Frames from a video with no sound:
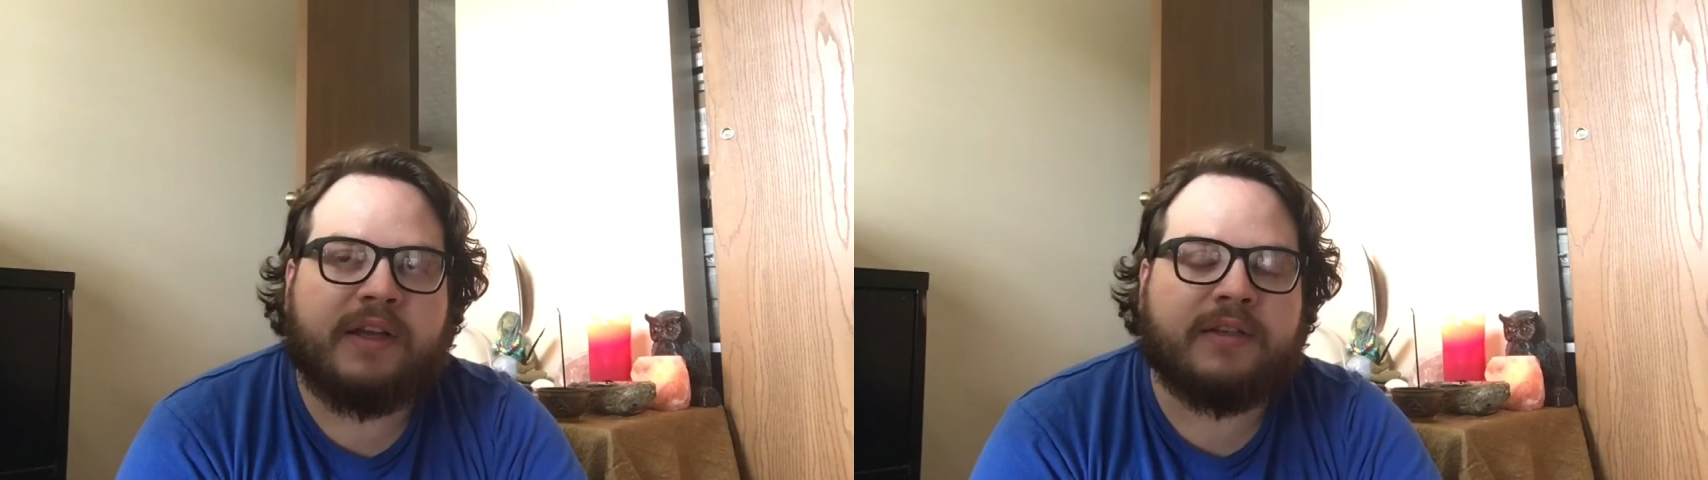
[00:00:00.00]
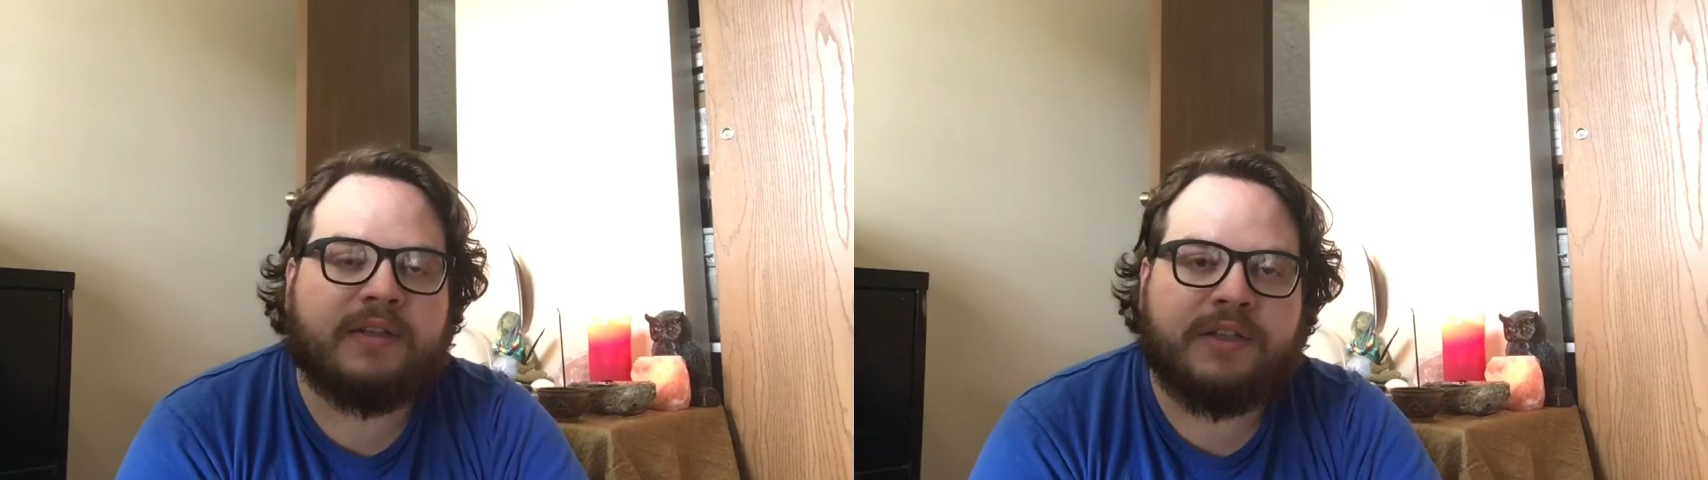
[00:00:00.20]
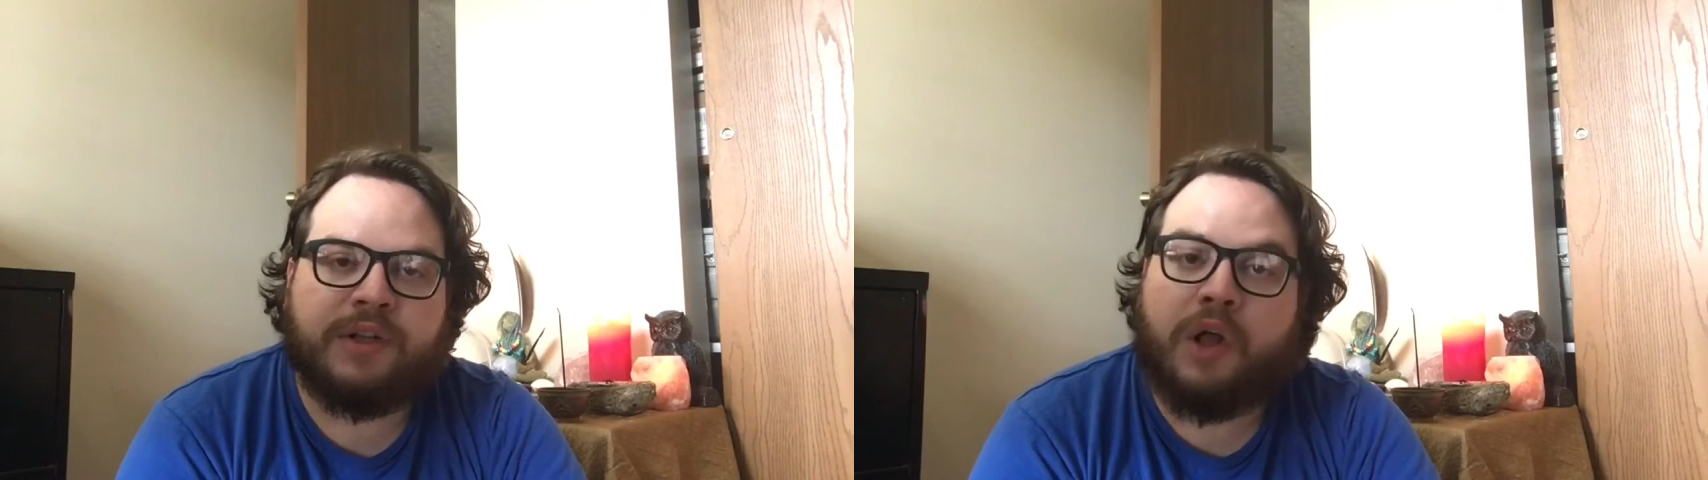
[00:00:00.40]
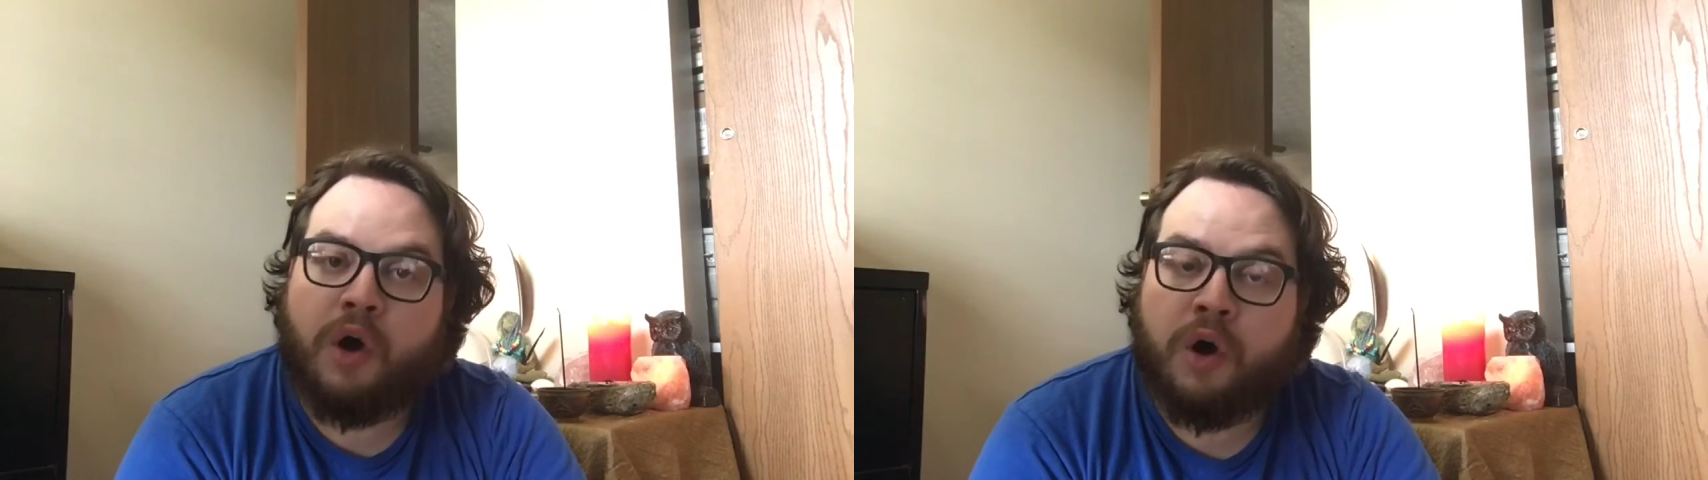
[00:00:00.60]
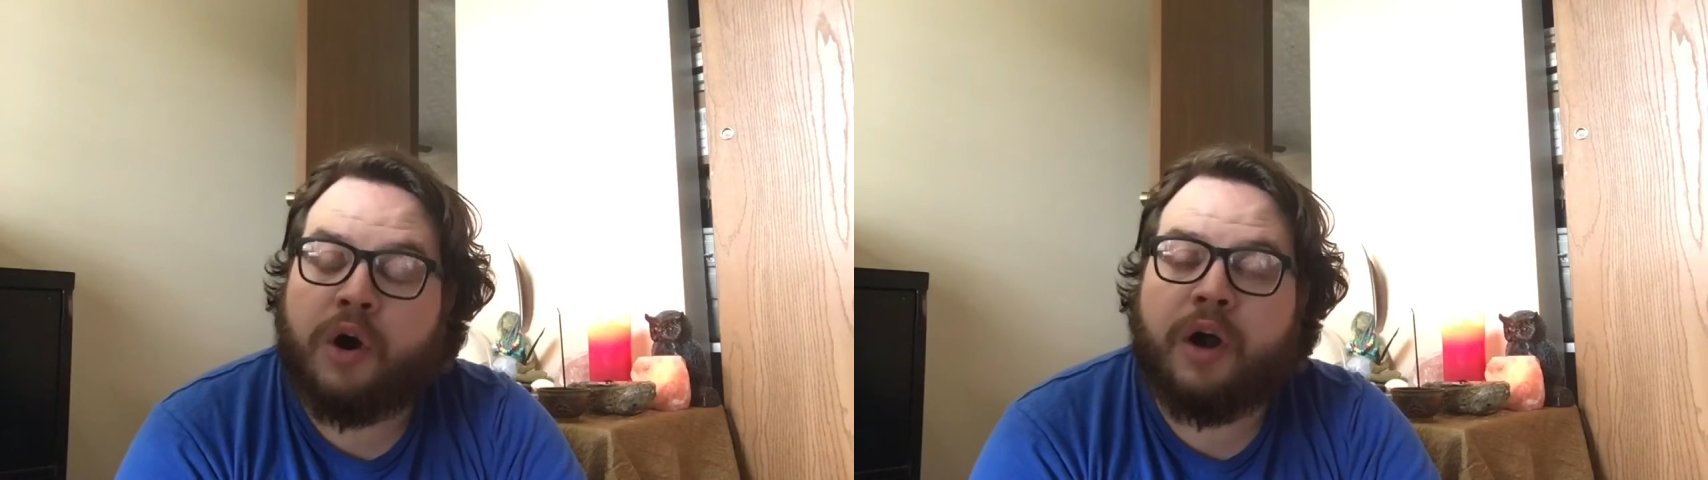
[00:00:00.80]
and still
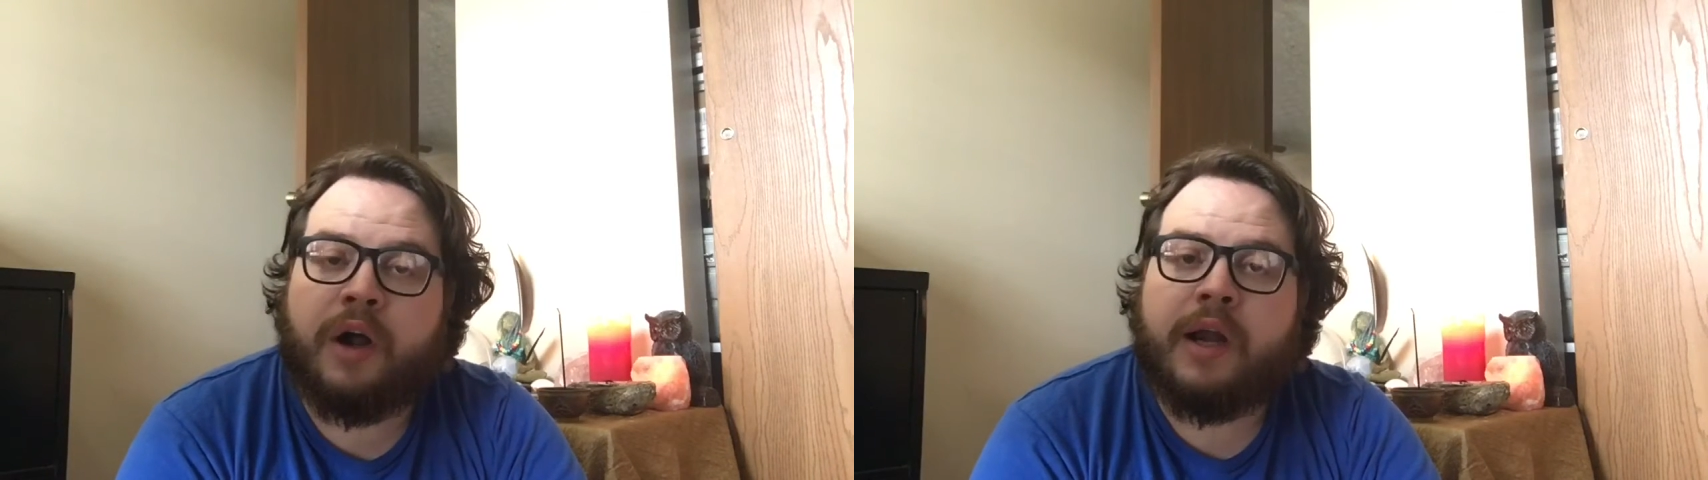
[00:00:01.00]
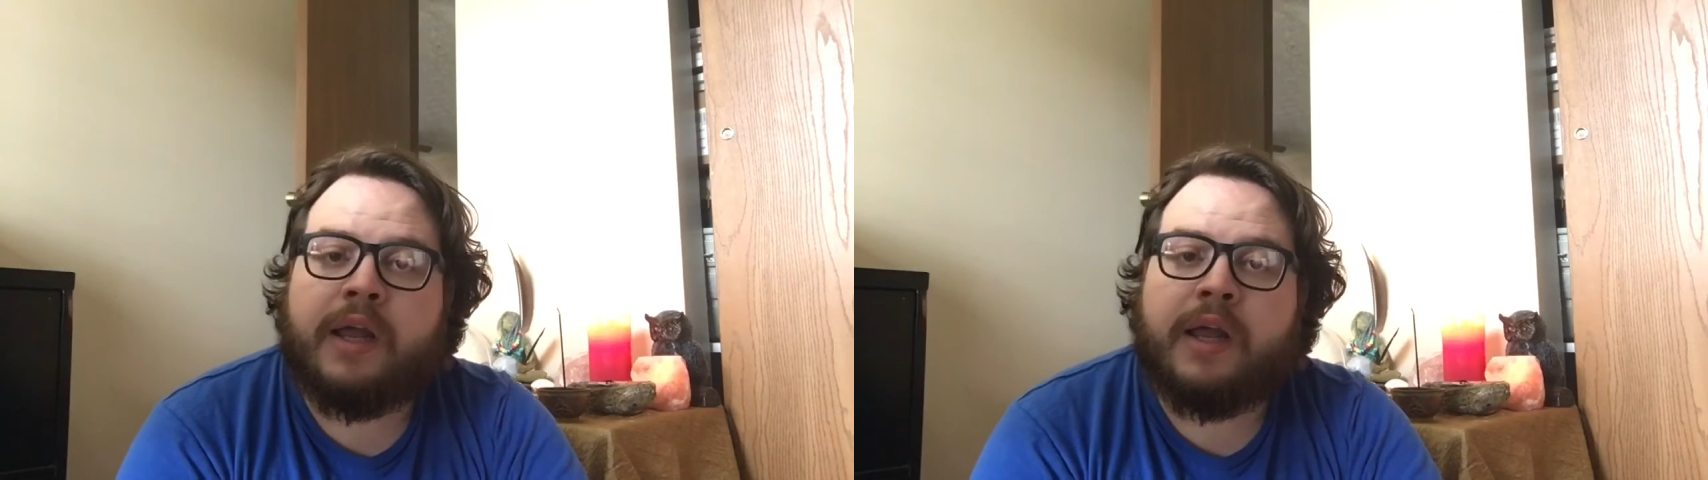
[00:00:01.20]
are